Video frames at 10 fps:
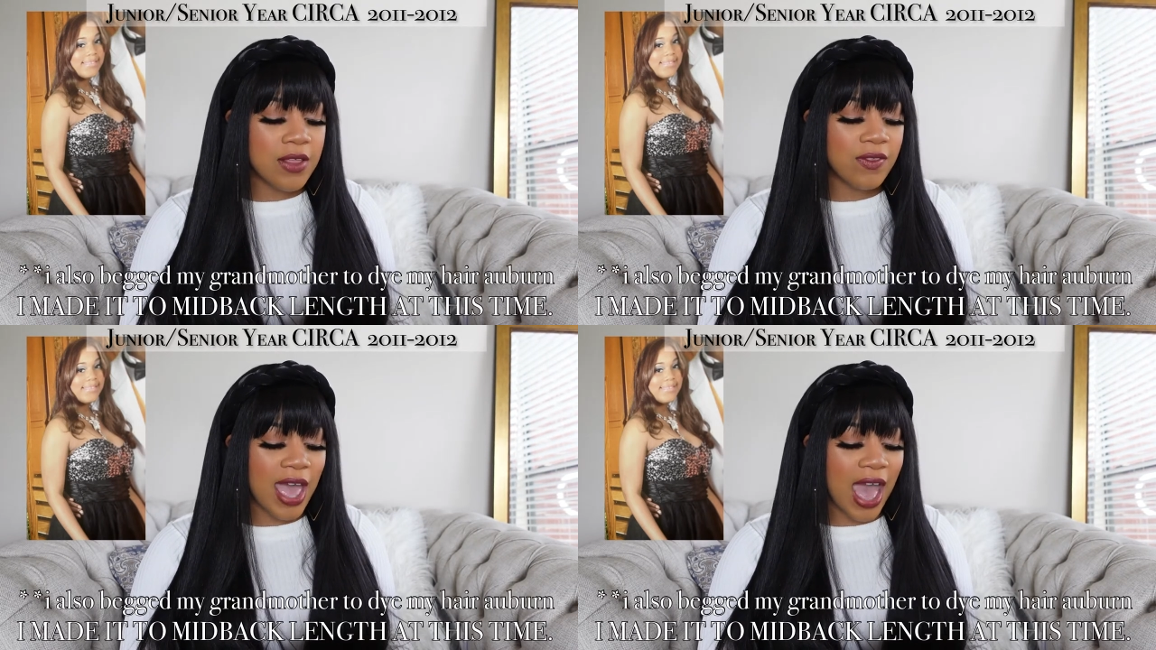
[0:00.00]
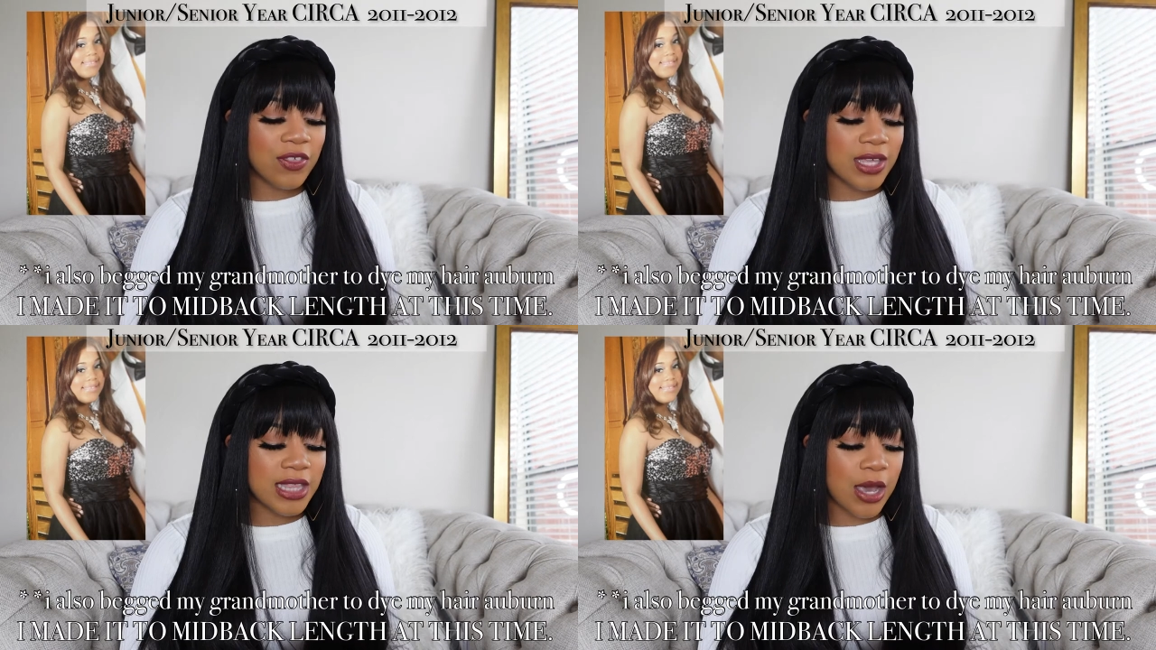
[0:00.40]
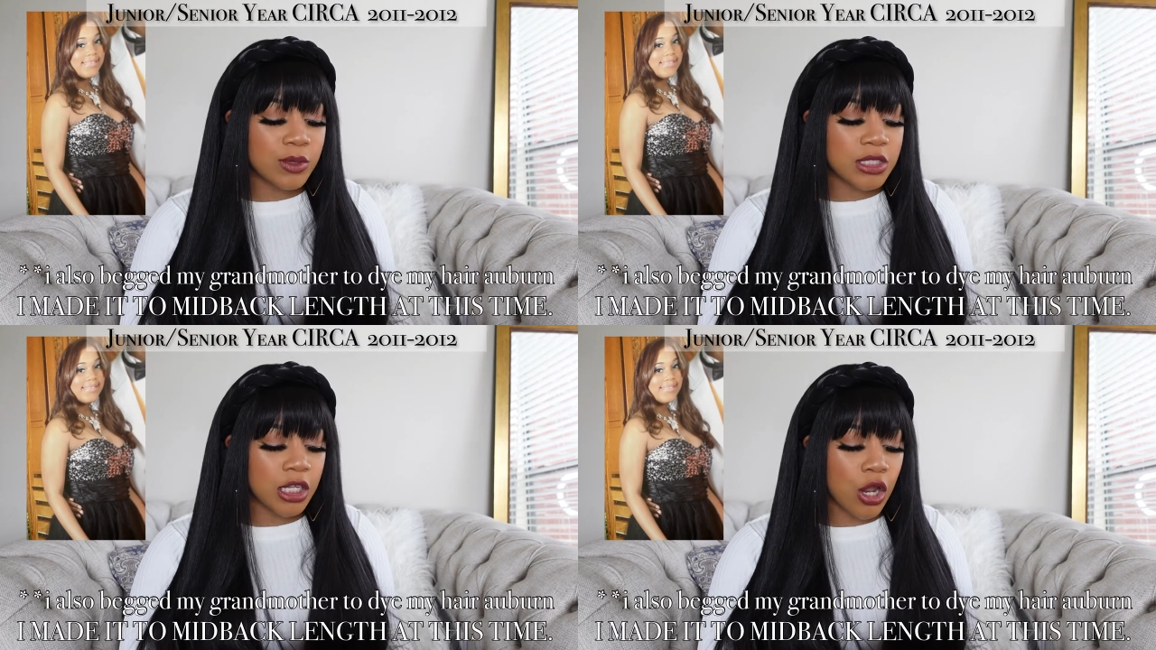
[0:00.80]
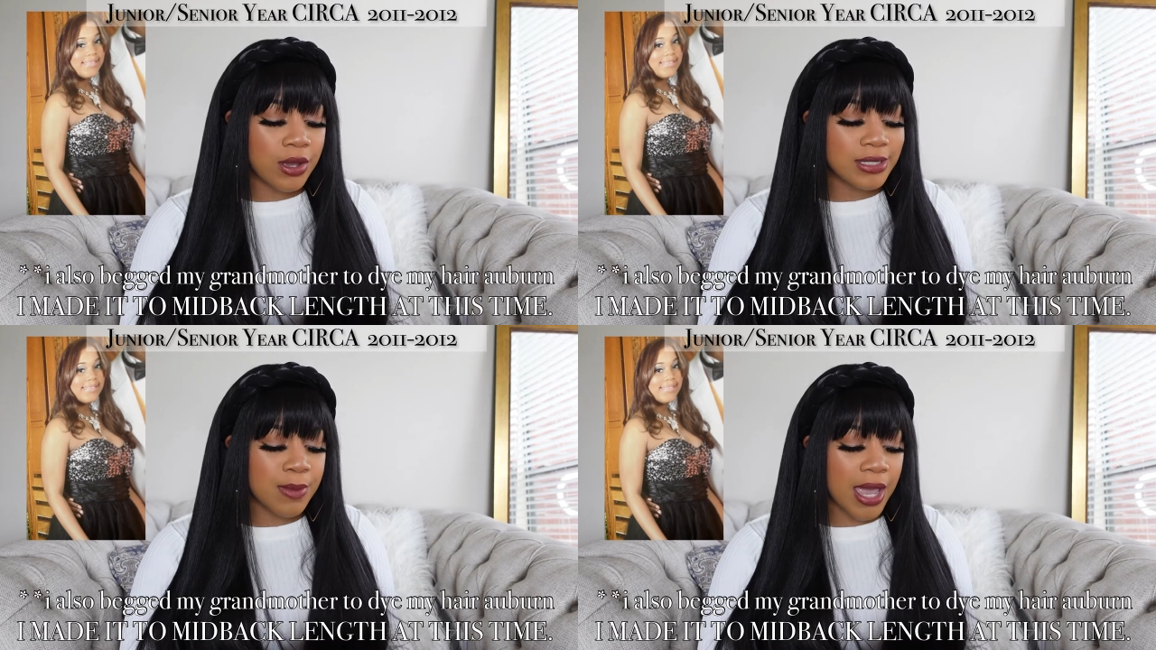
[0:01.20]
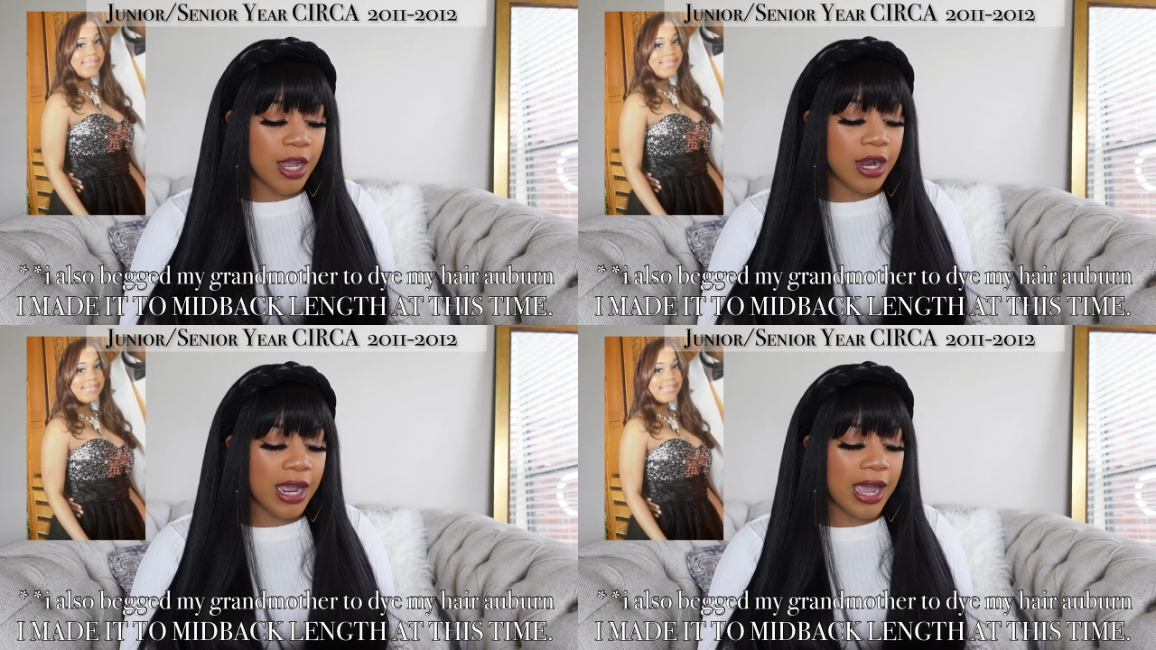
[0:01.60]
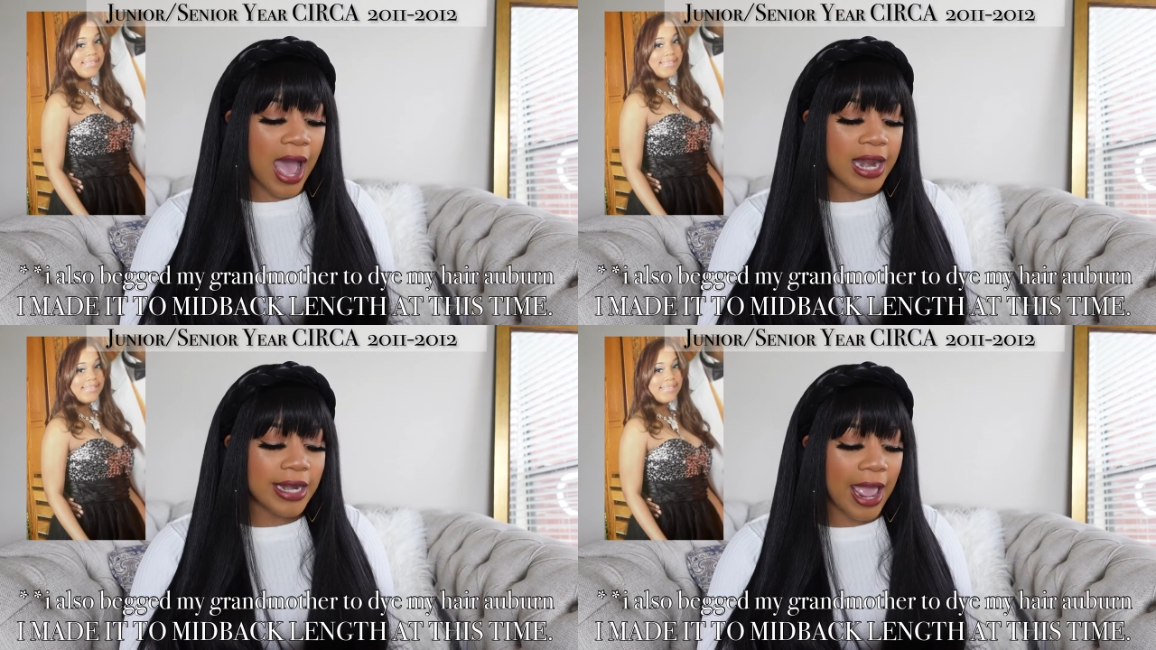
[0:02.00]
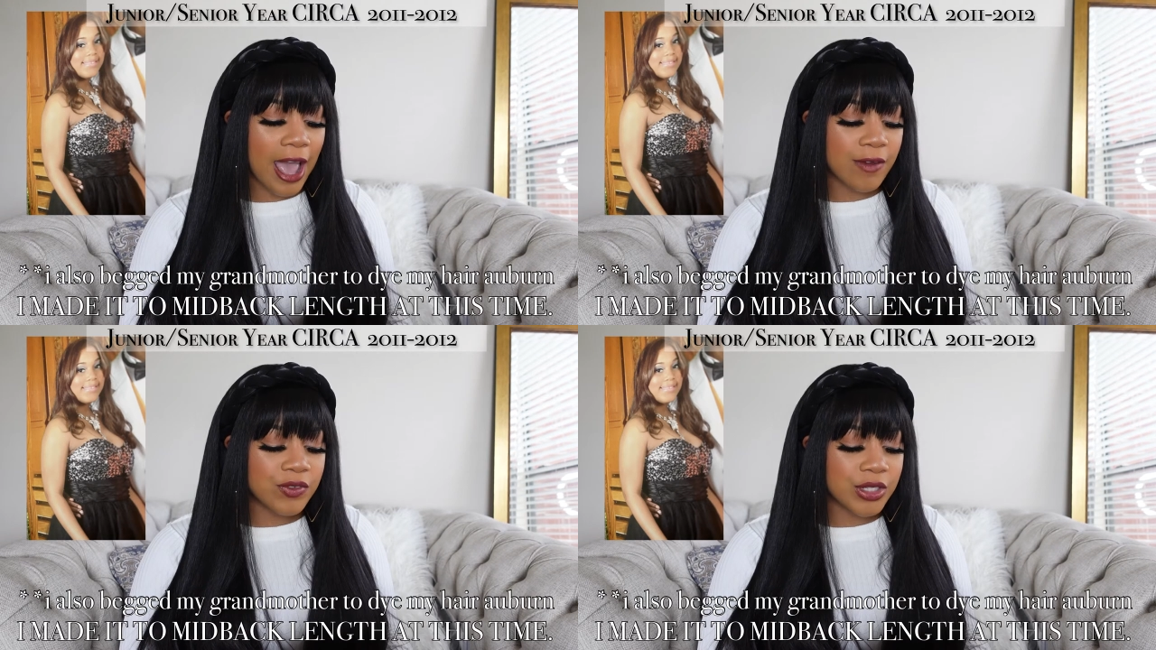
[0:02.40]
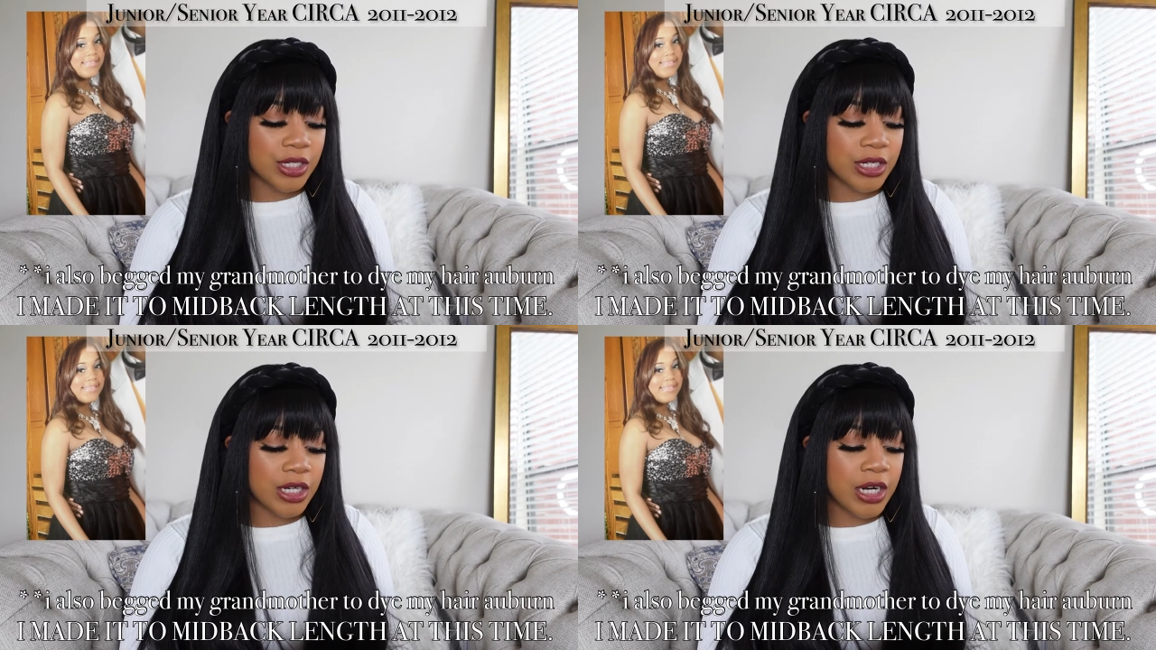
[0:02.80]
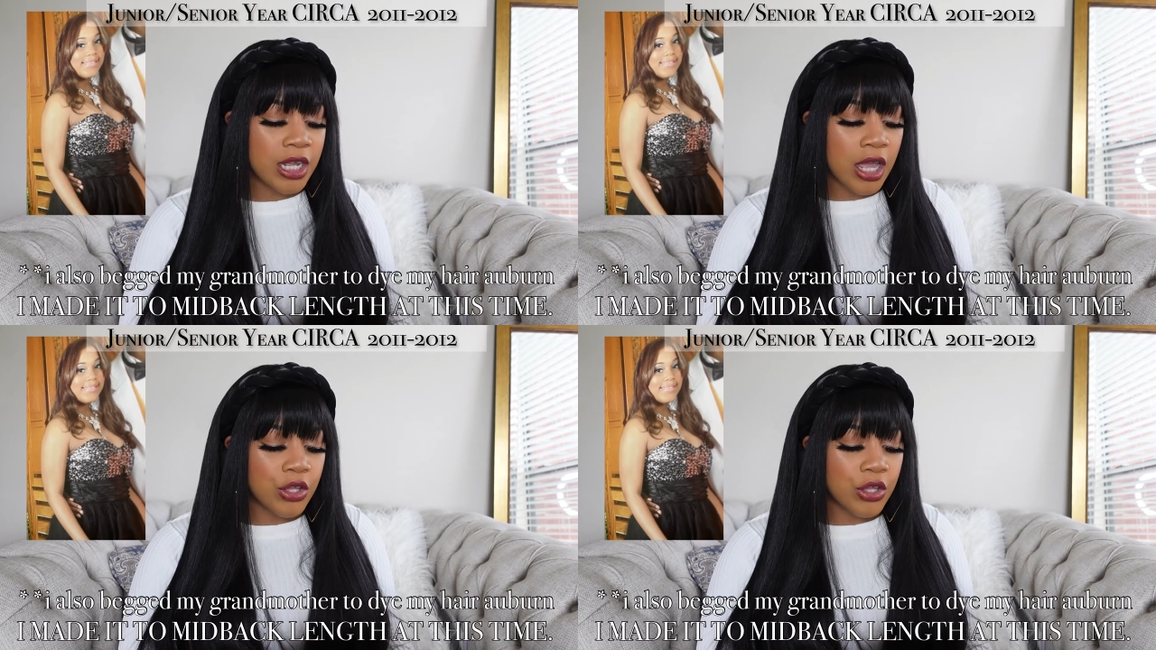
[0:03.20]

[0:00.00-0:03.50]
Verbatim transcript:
Speaker 1: and that, I think that was the longest my hair had gotten after,